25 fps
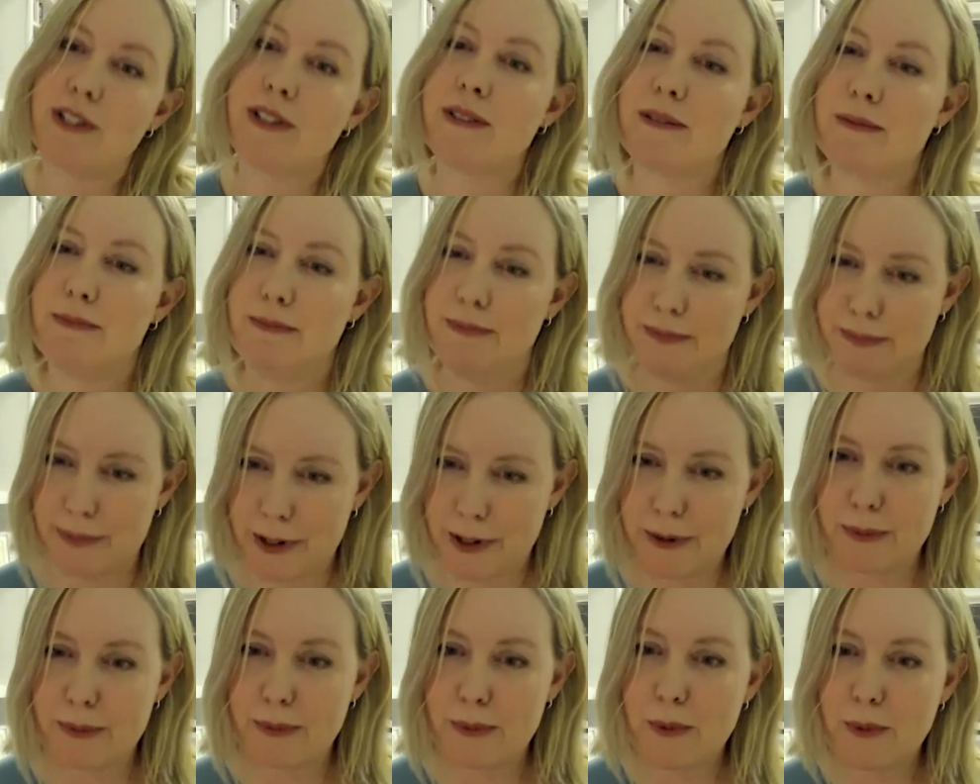is you
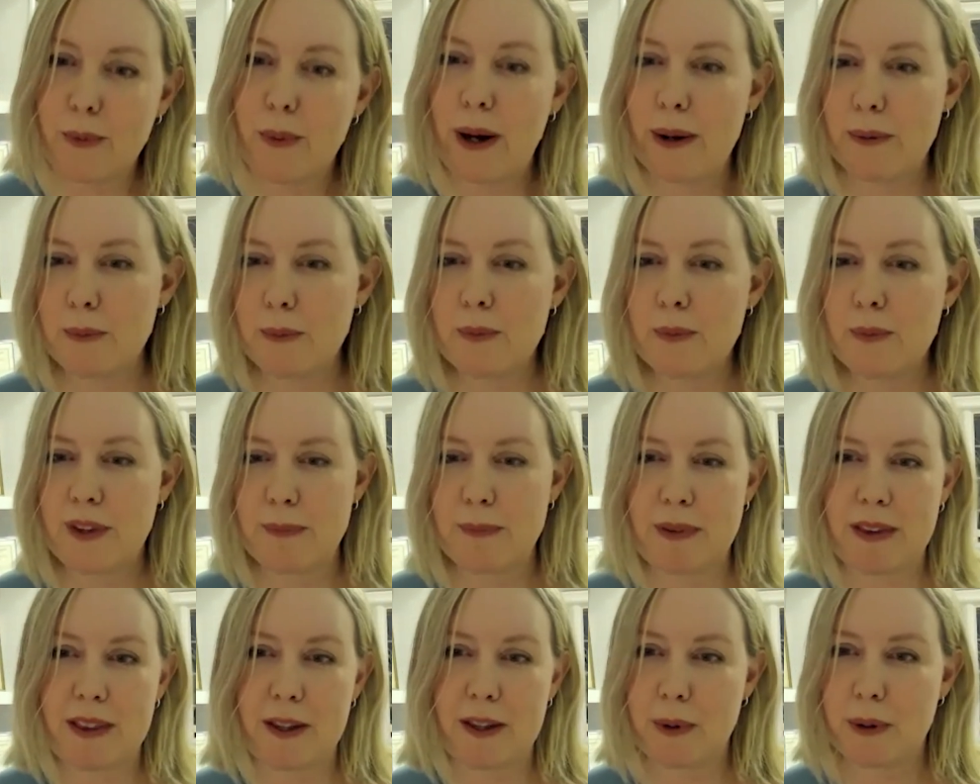know,
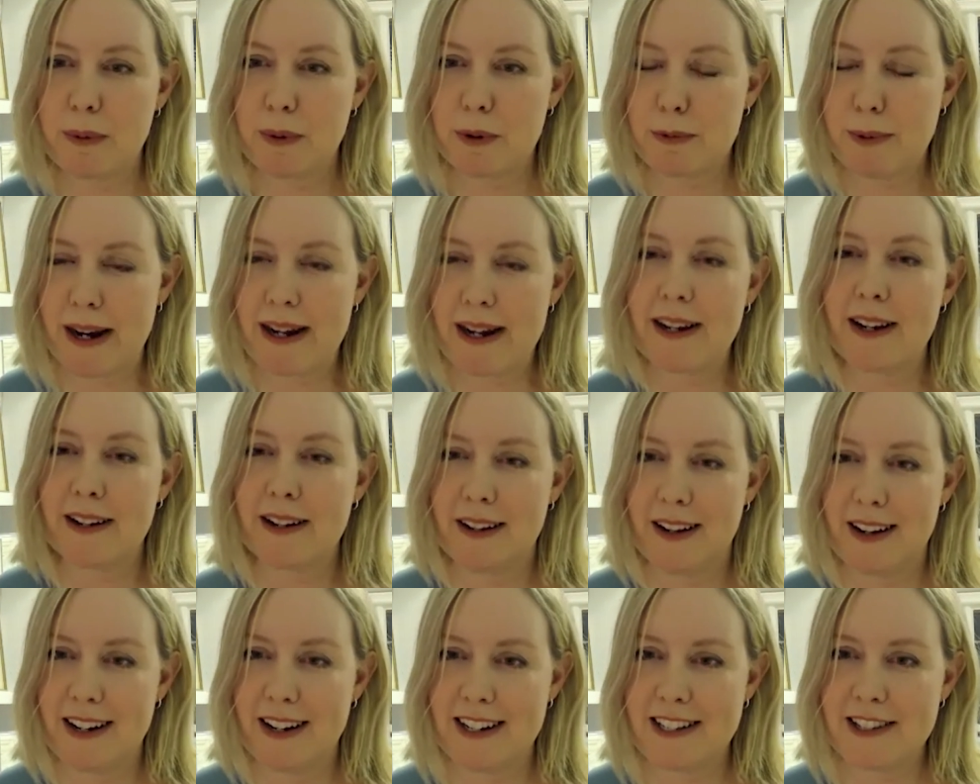something that we would
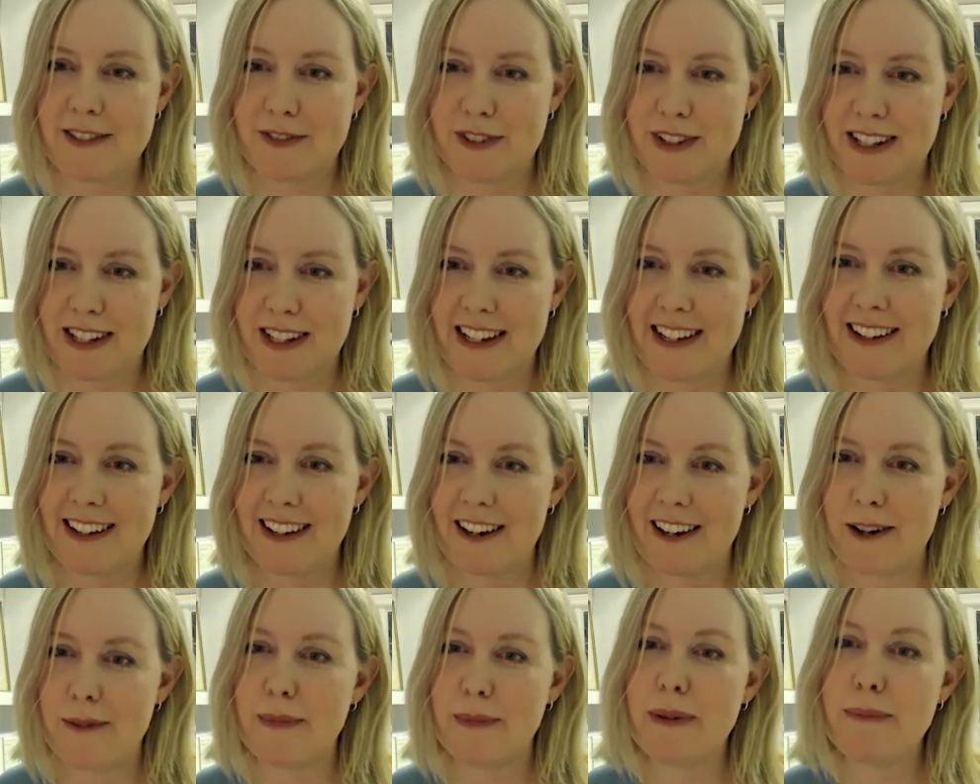recognize for the
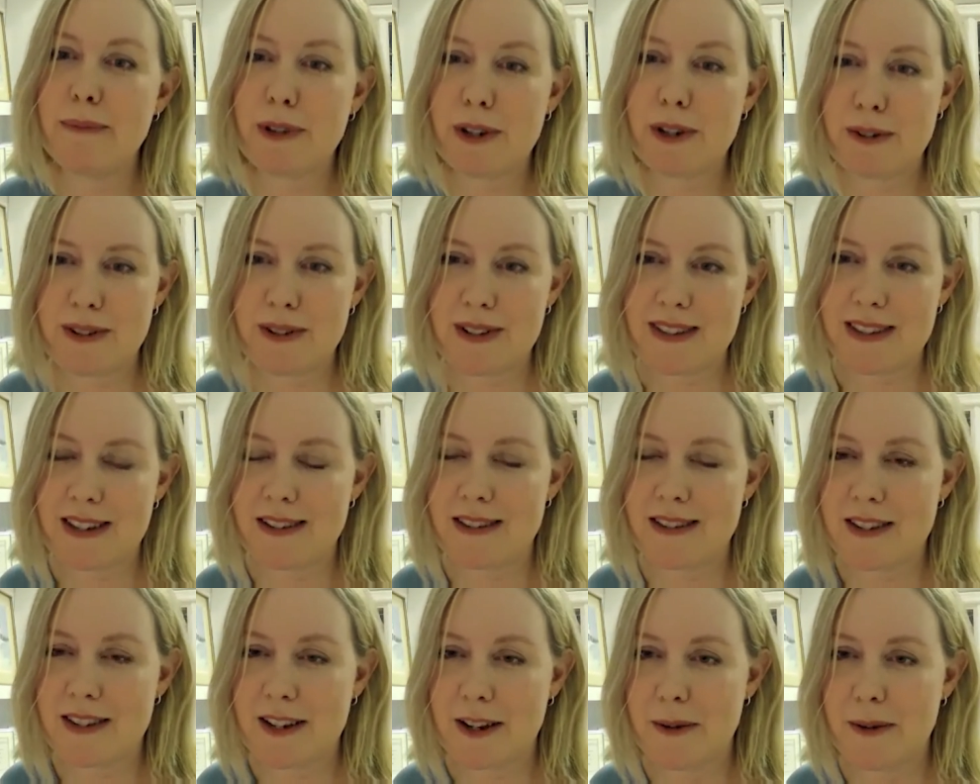um, immune
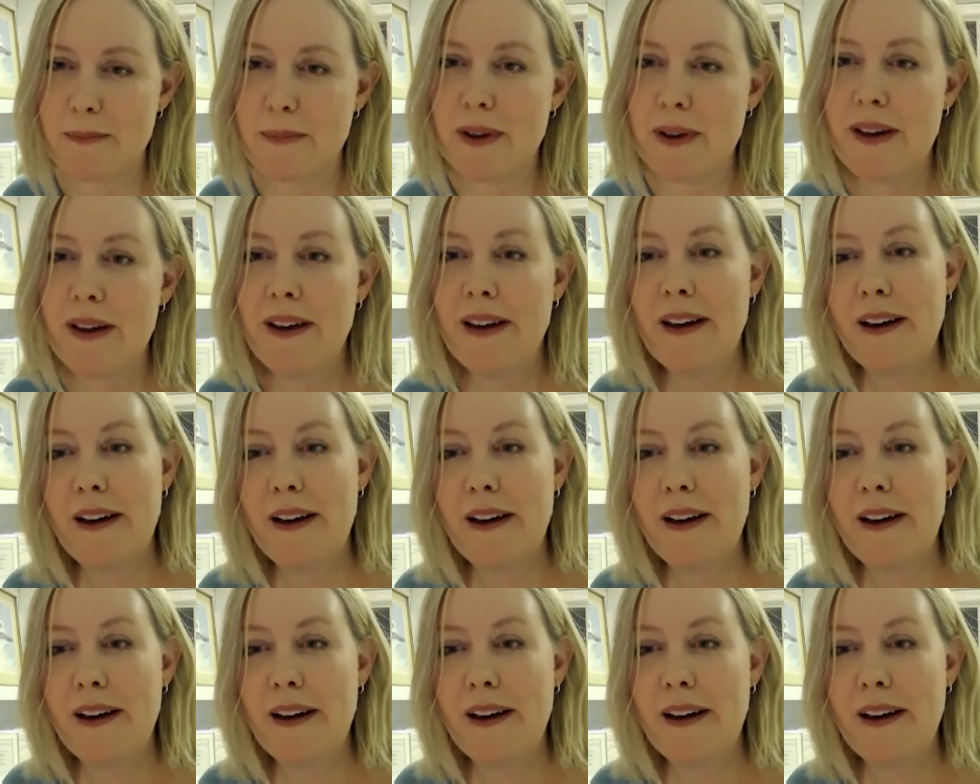system.